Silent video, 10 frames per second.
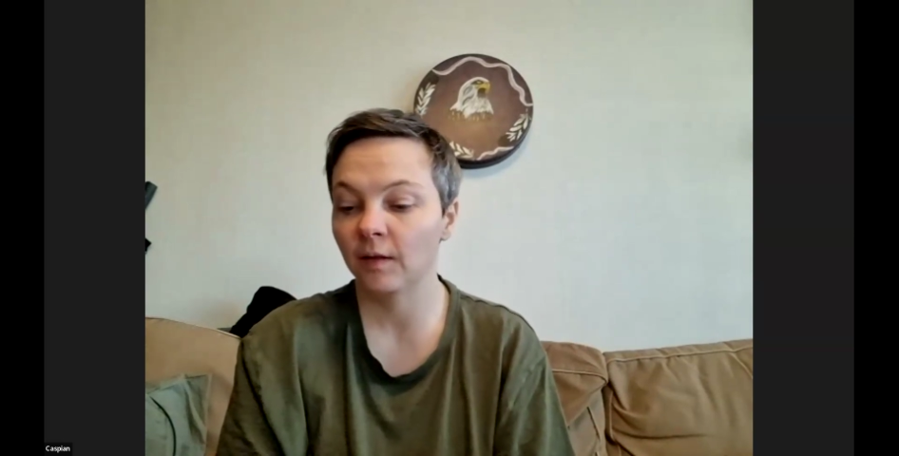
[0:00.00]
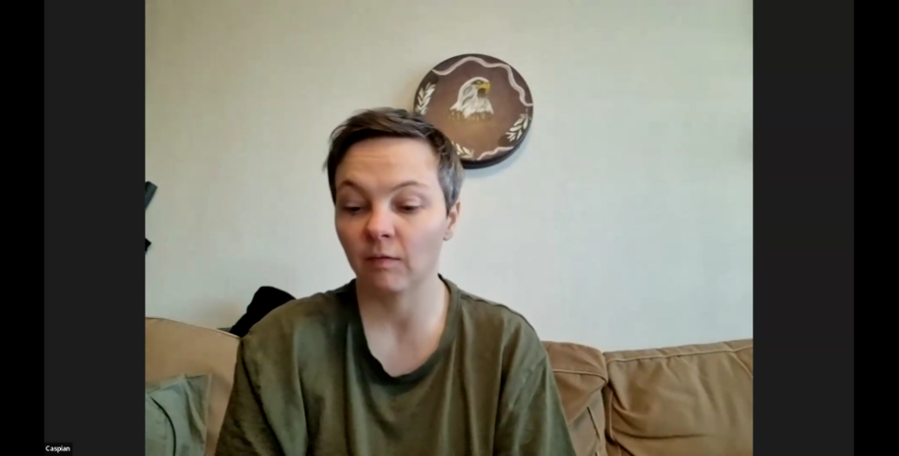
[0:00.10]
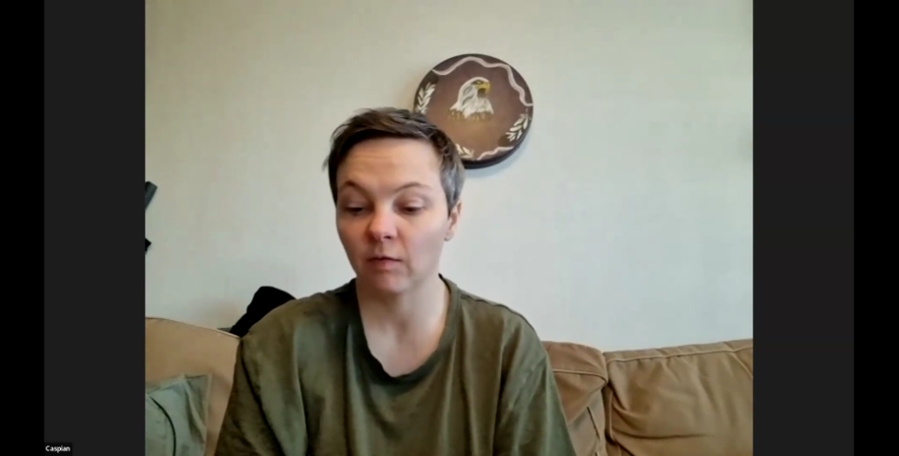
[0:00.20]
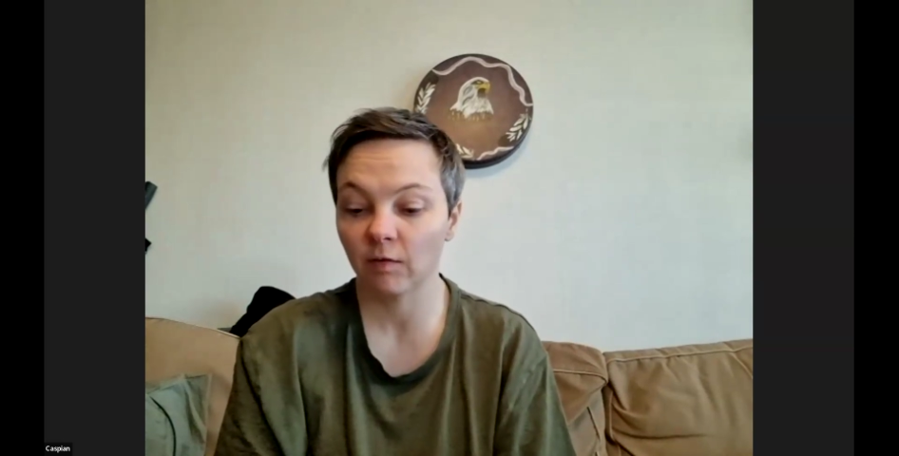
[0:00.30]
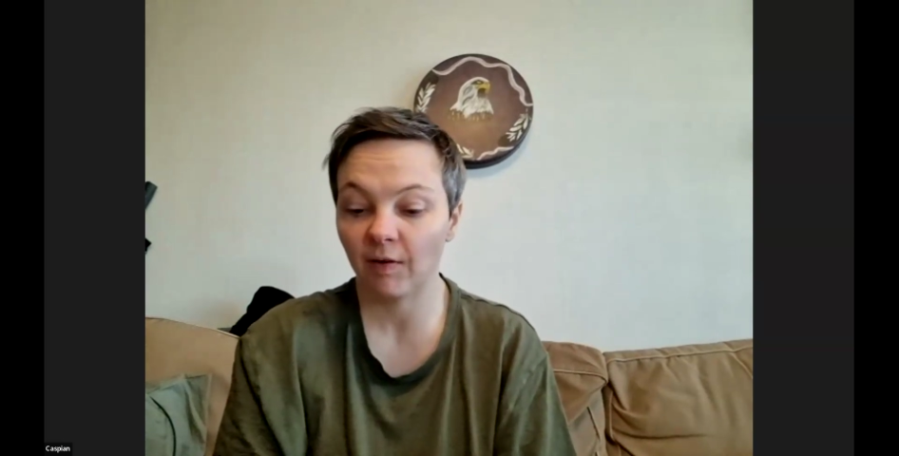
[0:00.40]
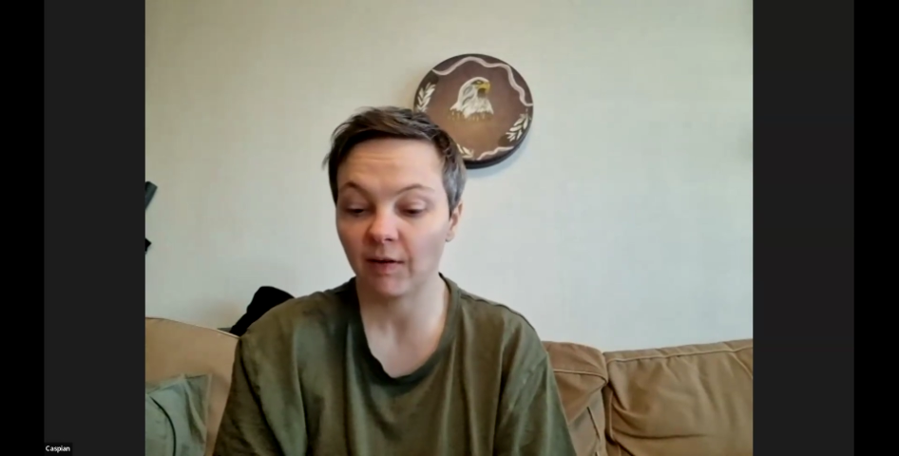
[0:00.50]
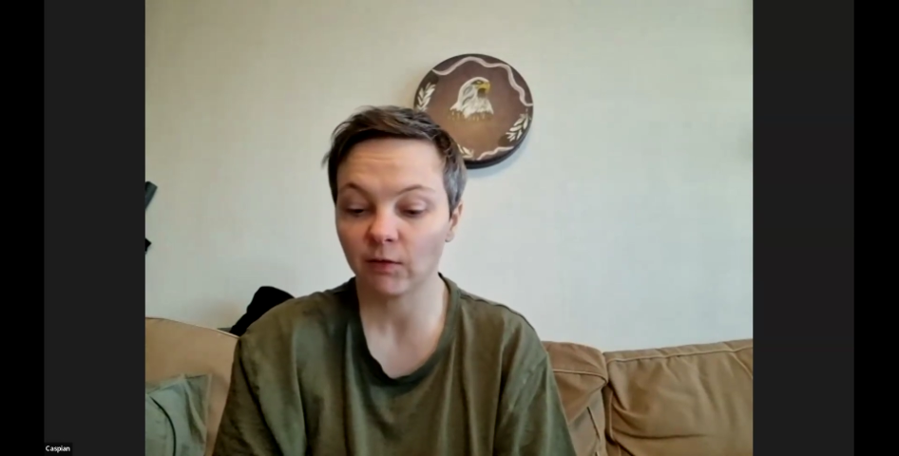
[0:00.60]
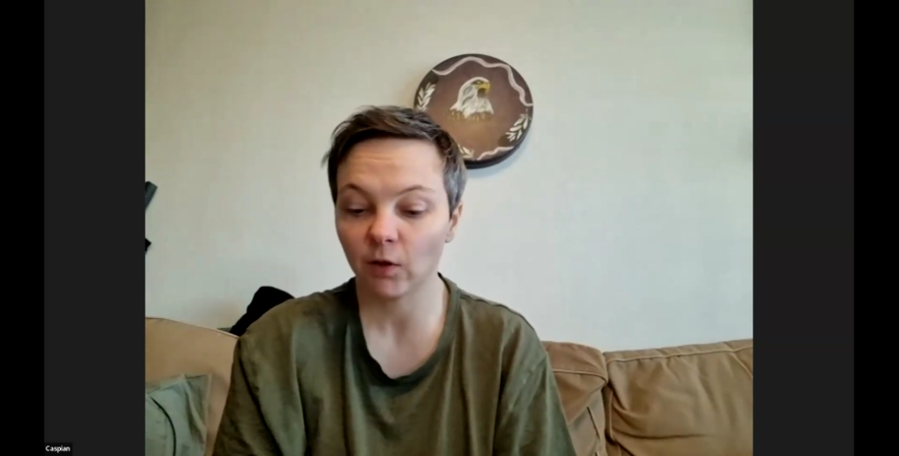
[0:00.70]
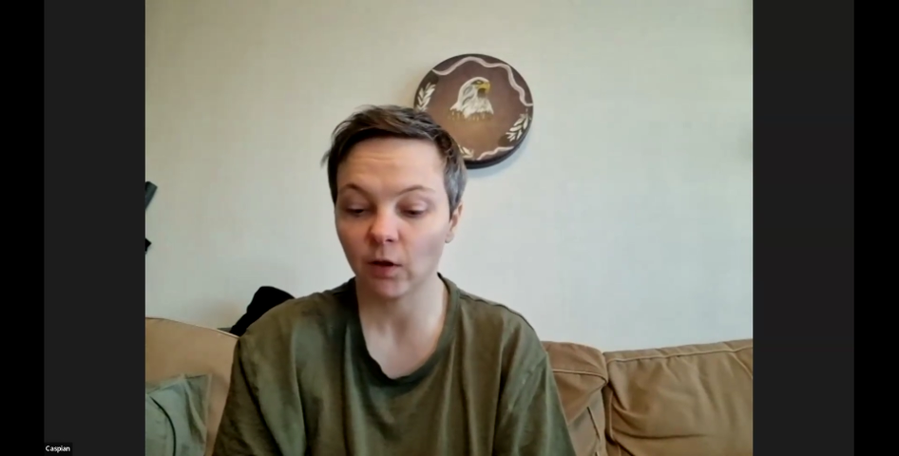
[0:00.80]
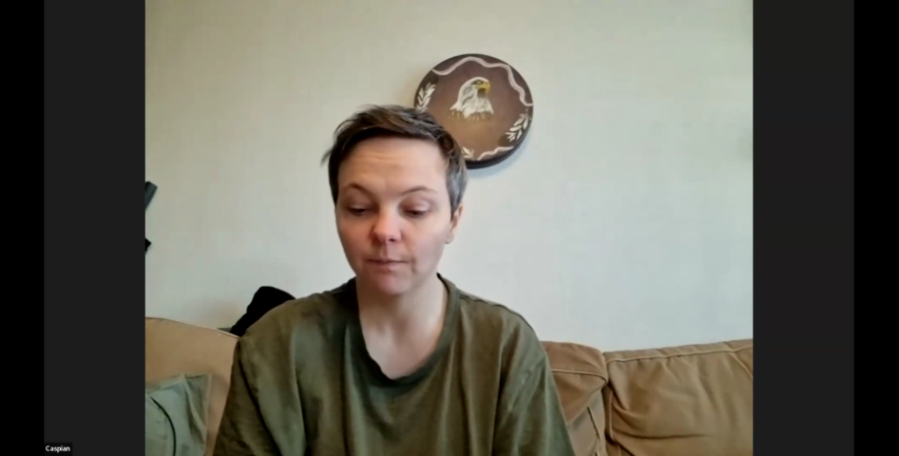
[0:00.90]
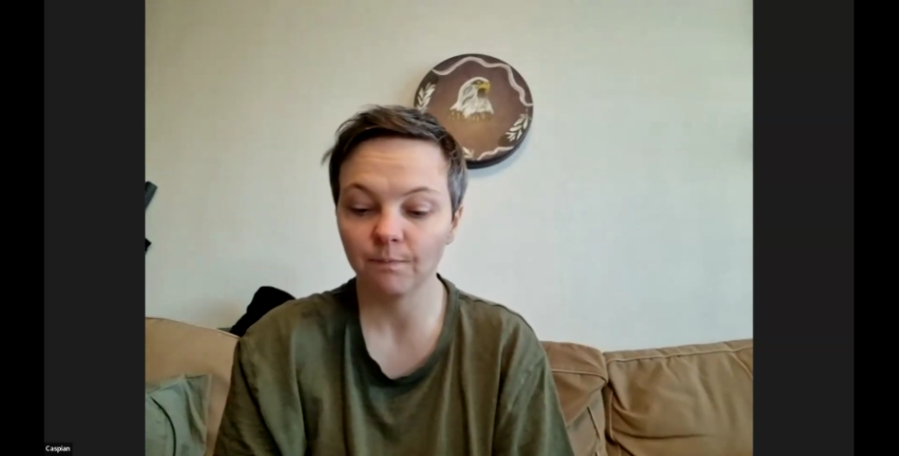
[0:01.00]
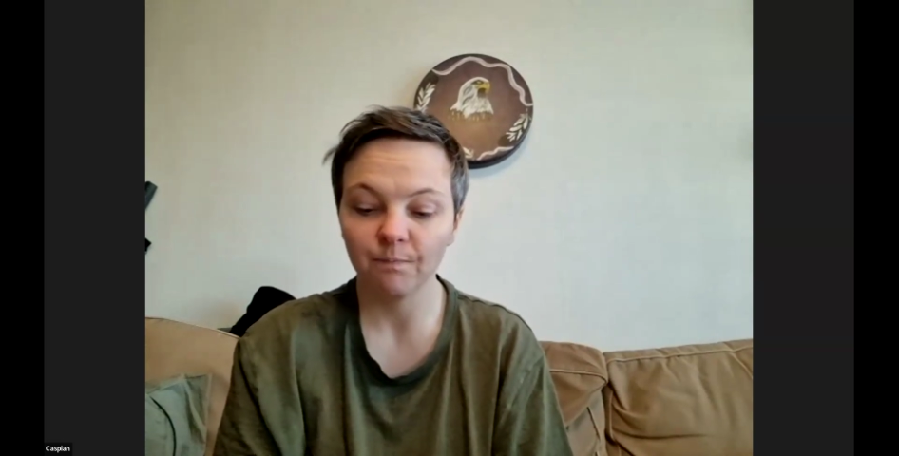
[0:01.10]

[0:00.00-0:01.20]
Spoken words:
give it a 5-star.